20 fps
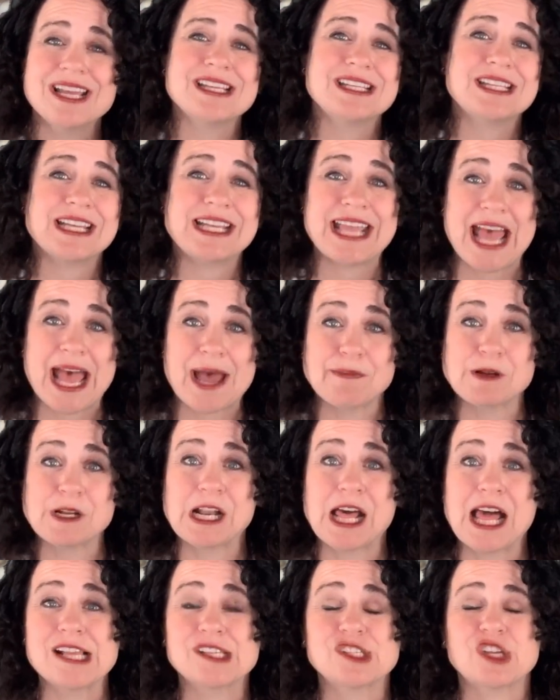to
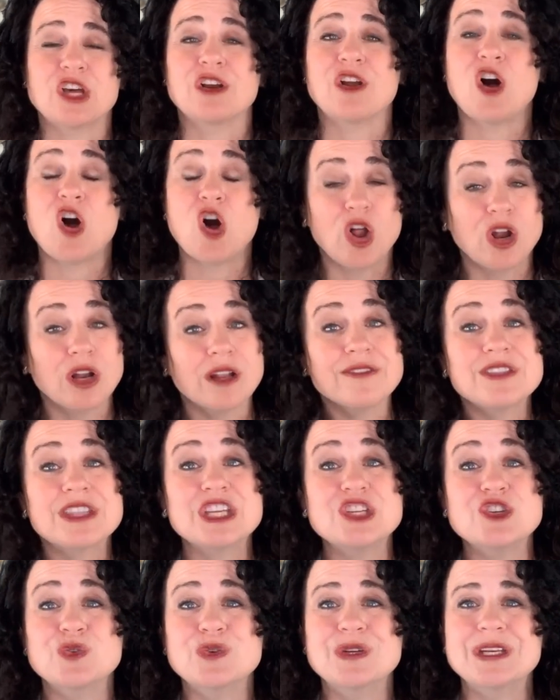capitalize on all of the
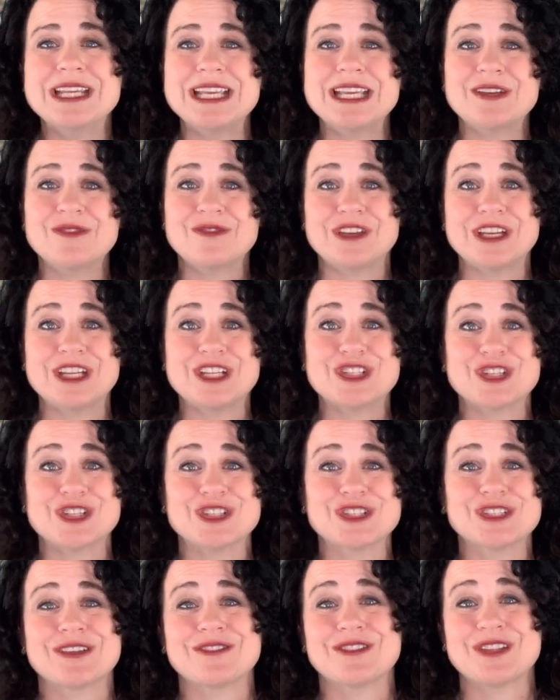unique
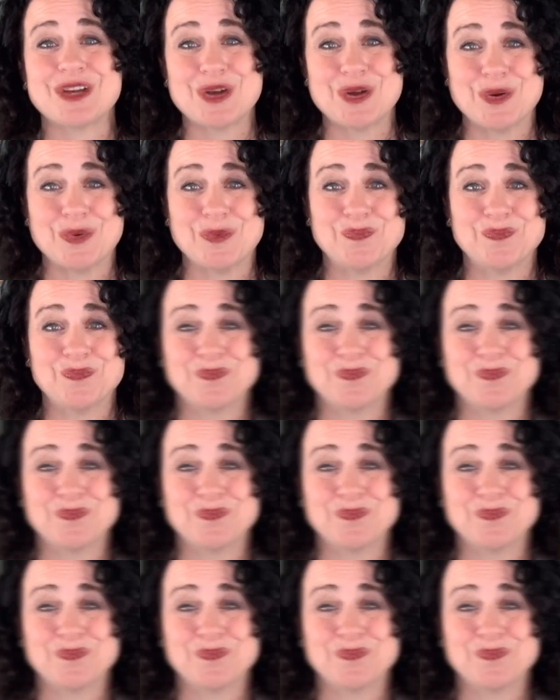features of the home.